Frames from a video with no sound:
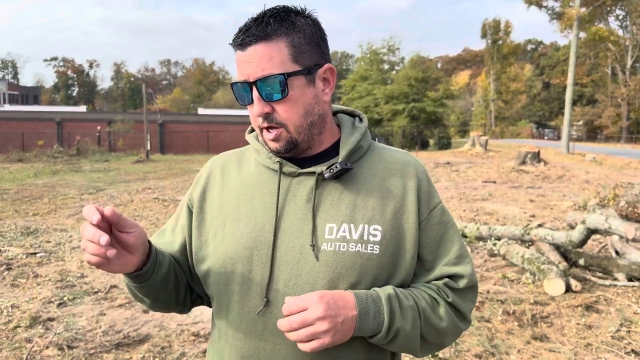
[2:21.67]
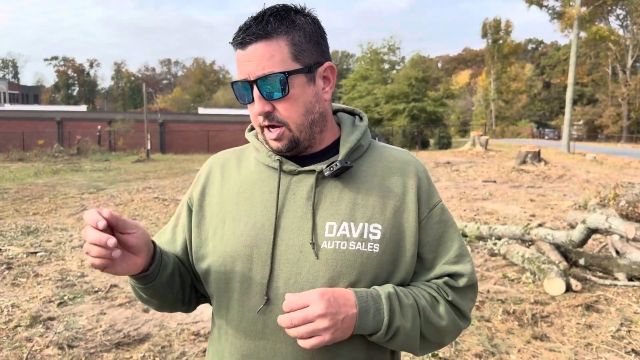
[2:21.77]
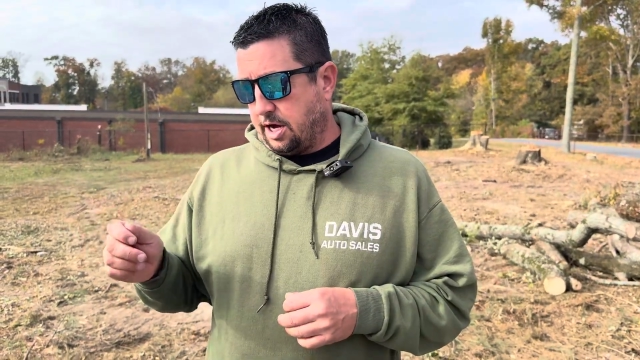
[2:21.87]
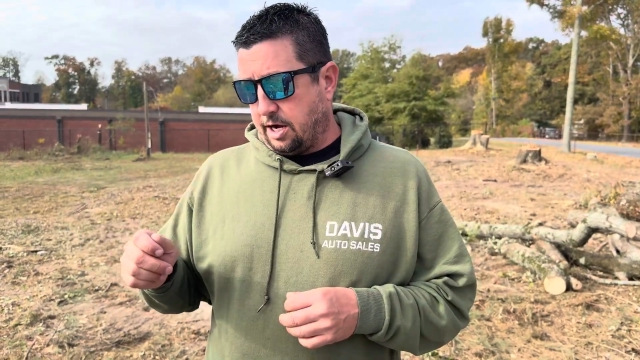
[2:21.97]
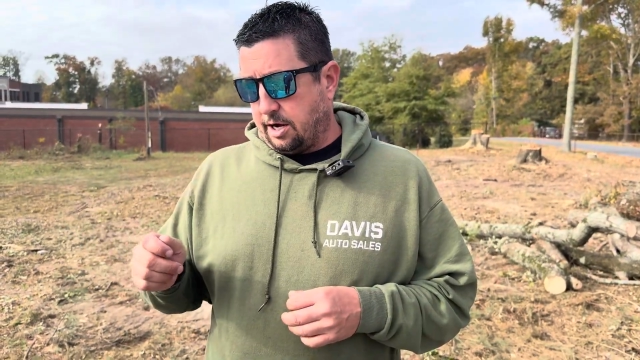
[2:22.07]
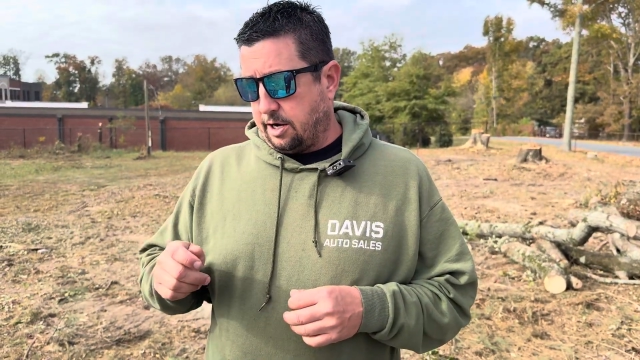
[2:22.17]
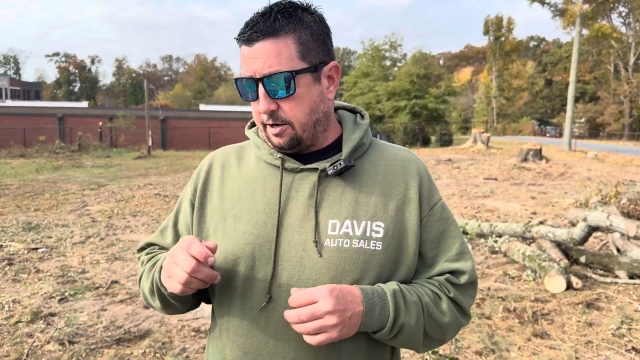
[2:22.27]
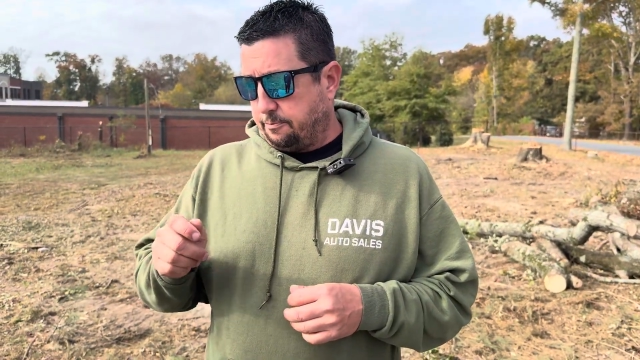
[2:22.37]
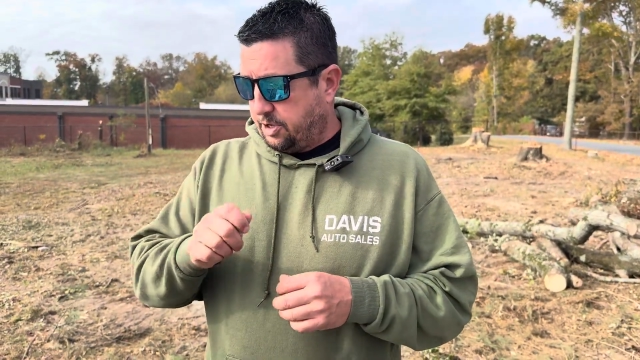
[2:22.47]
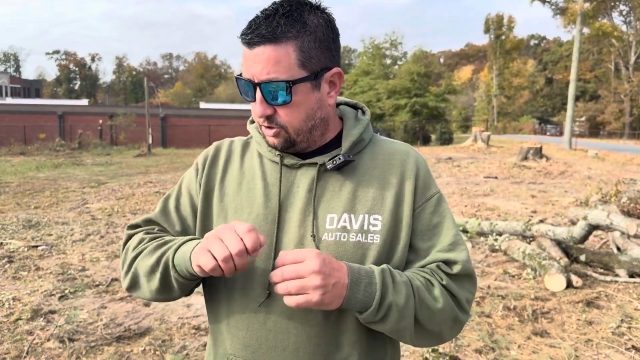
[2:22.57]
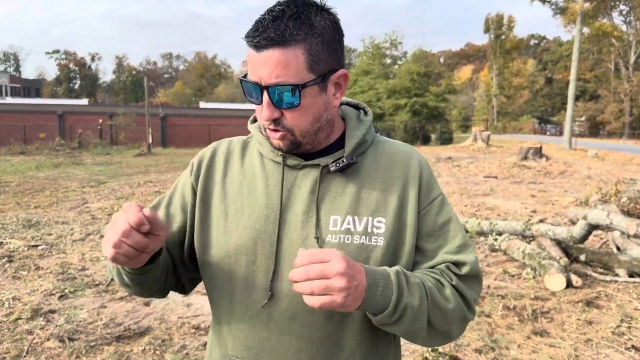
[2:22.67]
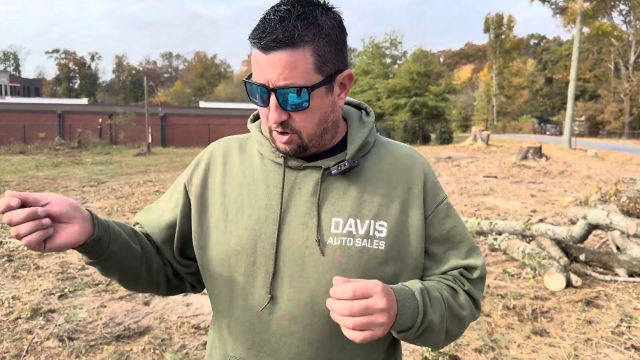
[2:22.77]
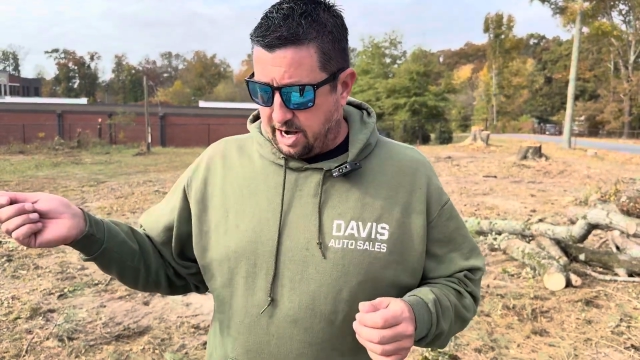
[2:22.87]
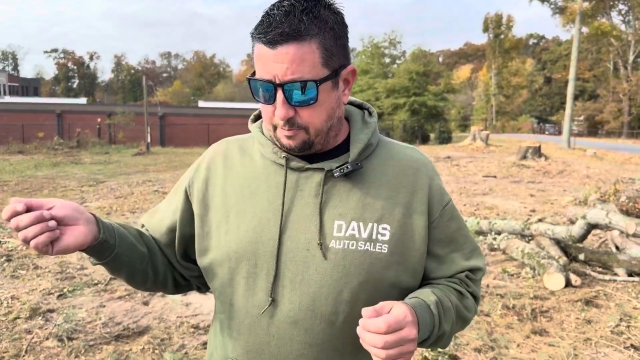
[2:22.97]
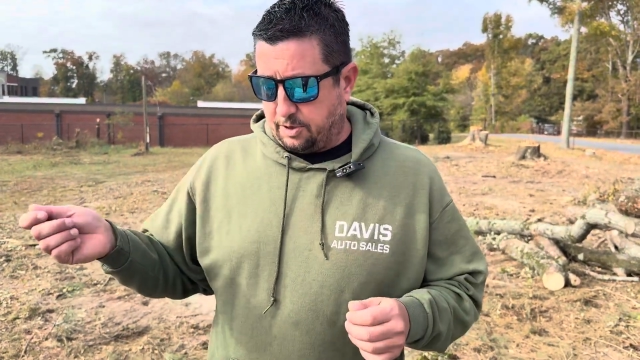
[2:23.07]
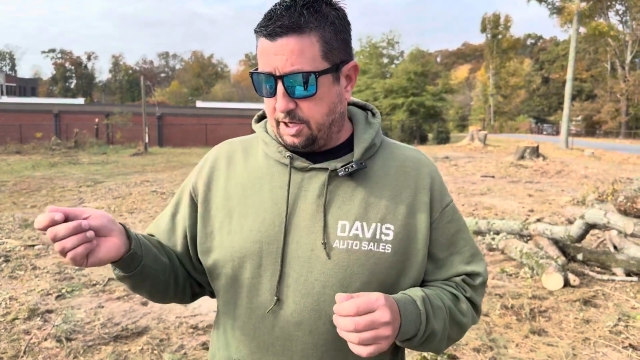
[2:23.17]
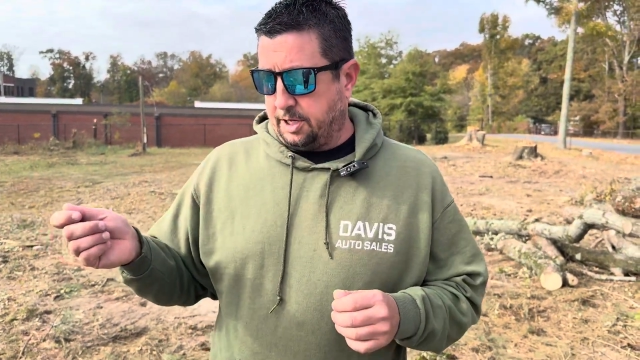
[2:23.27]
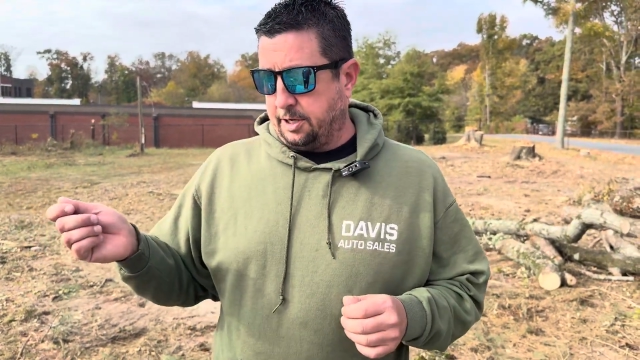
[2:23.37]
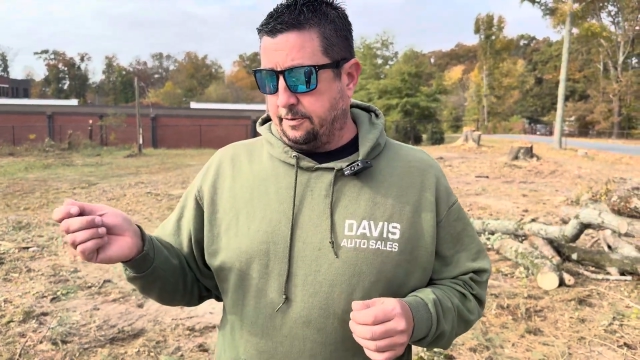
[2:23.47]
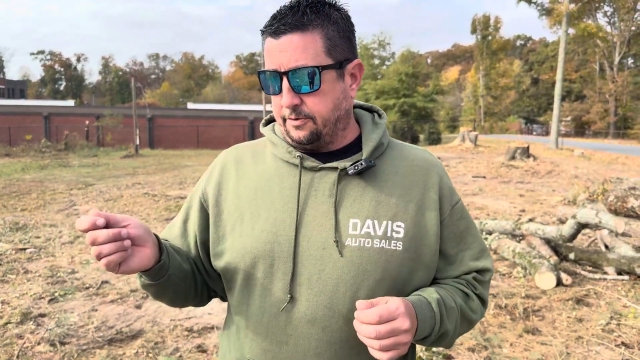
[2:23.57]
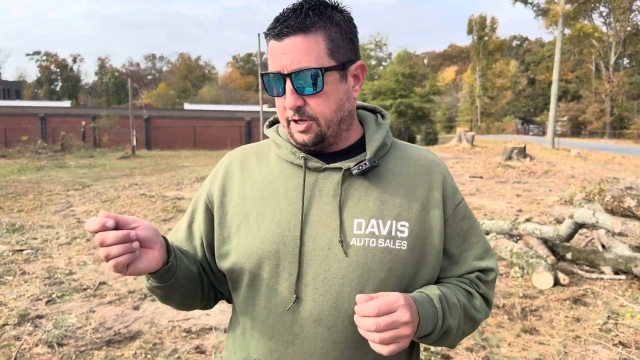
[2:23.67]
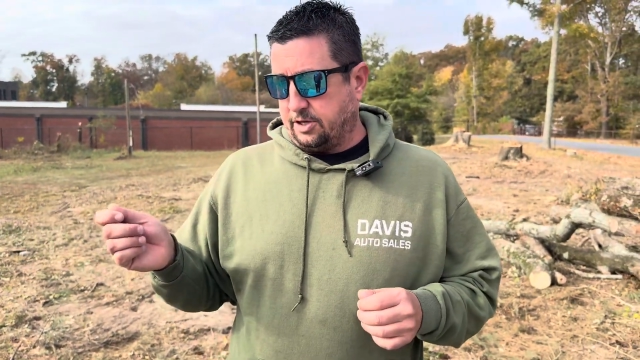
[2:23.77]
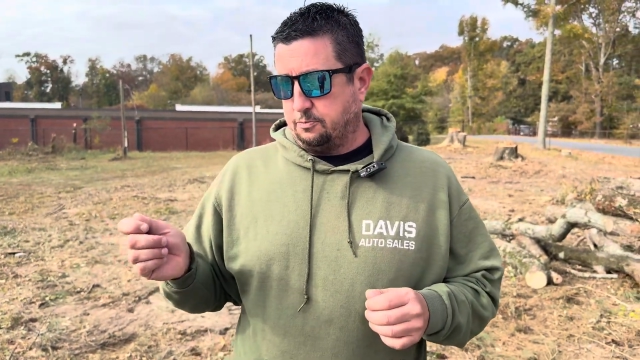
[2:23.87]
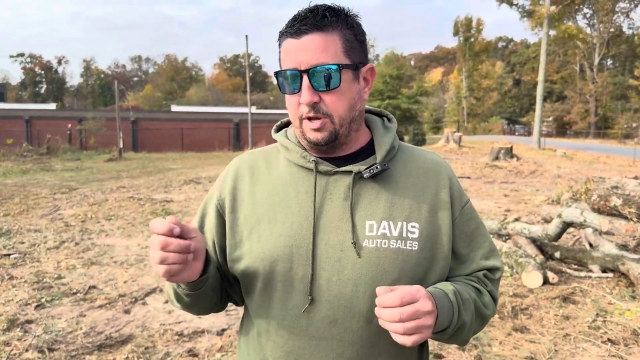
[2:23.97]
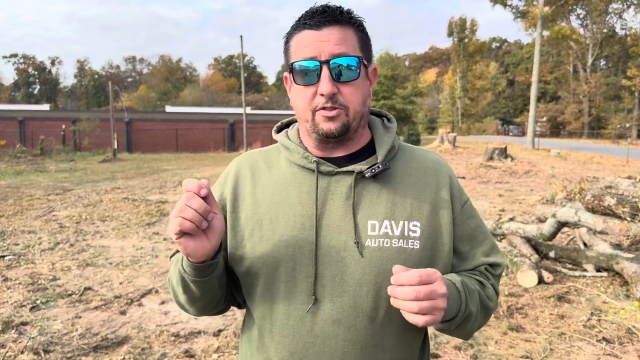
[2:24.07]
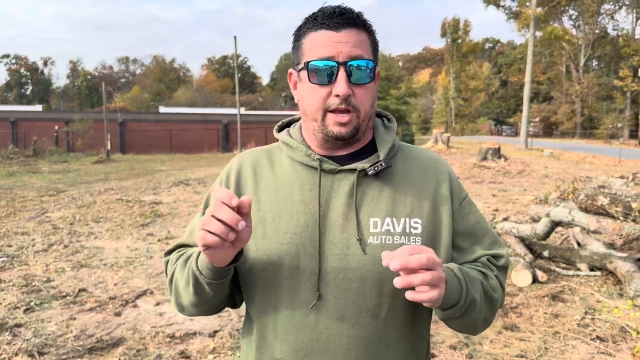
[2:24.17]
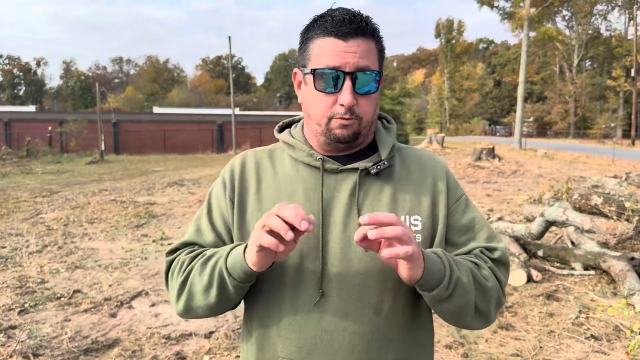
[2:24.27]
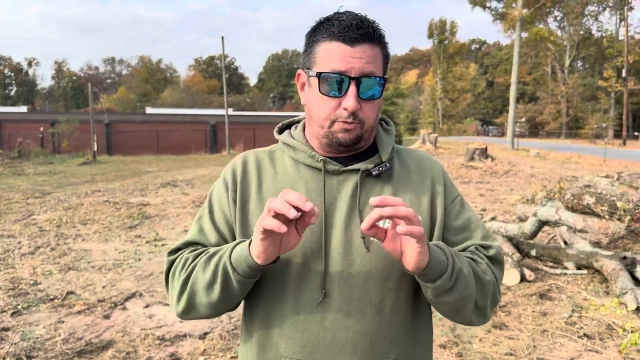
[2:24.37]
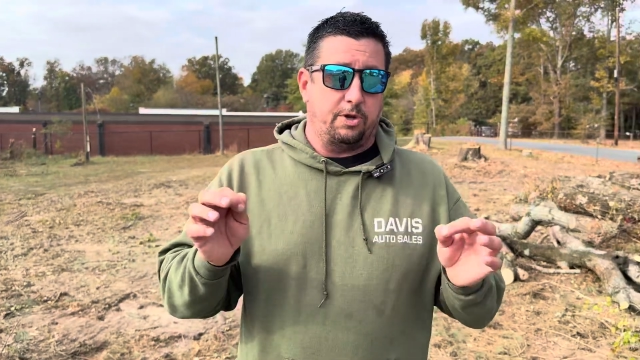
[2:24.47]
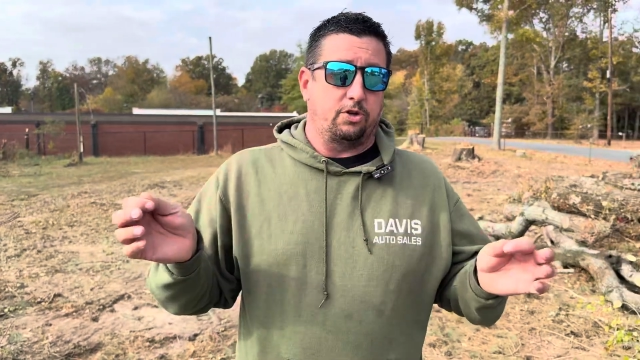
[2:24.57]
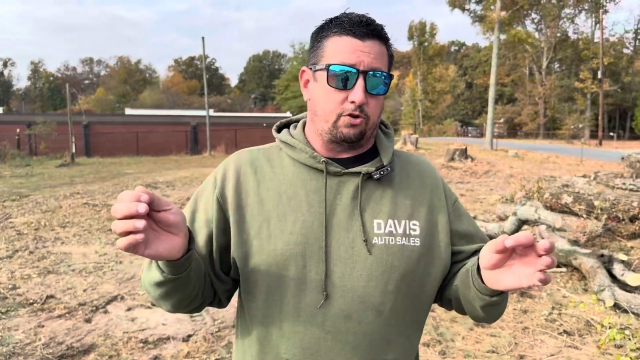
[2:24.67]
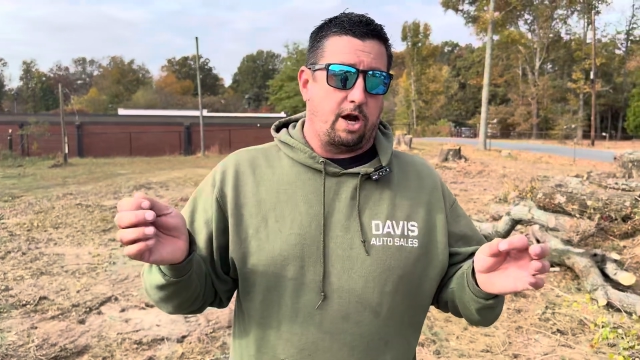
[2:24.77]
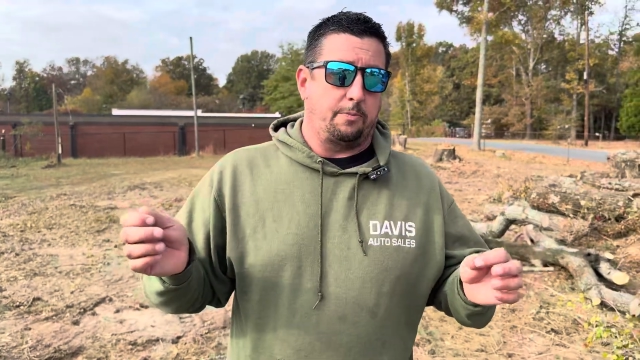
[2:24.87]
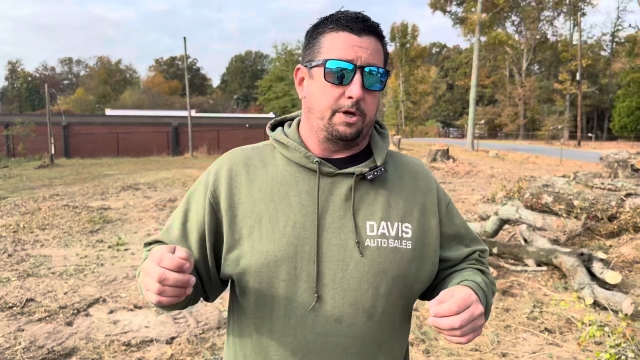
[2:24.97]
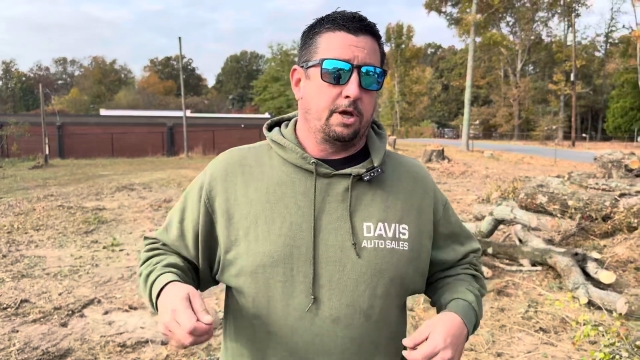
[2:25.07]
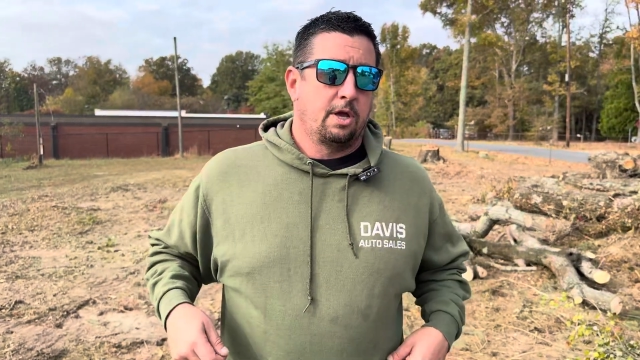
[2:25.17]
pinstriping. His big thing was pinstriping.